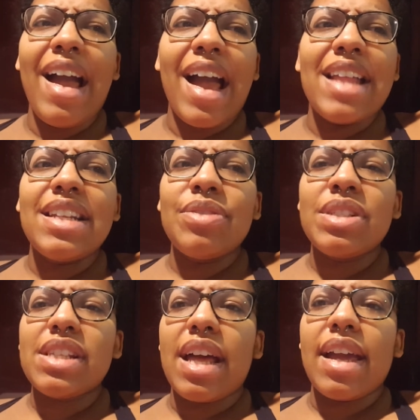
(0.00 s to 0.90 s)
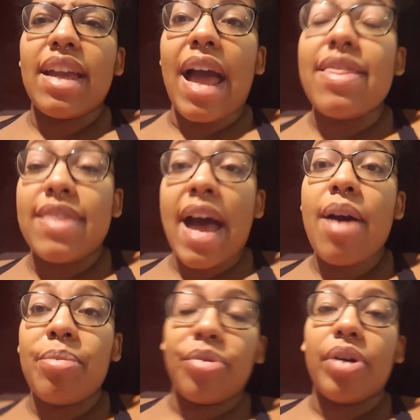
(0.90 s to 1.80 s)
And then it was like at
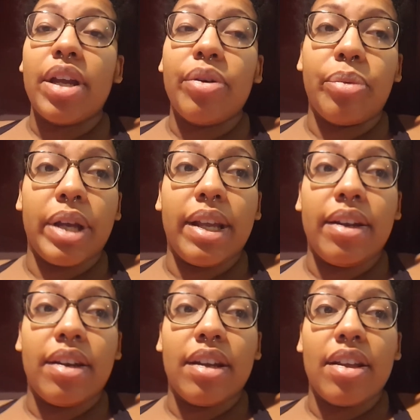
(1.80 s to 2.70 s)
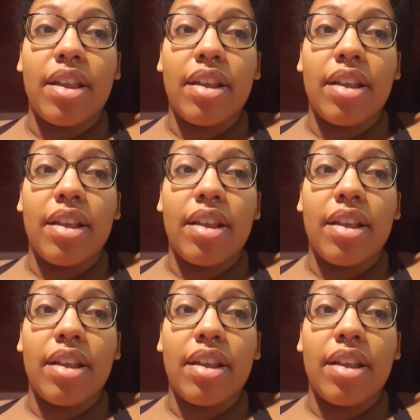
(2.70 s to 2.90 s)
that point when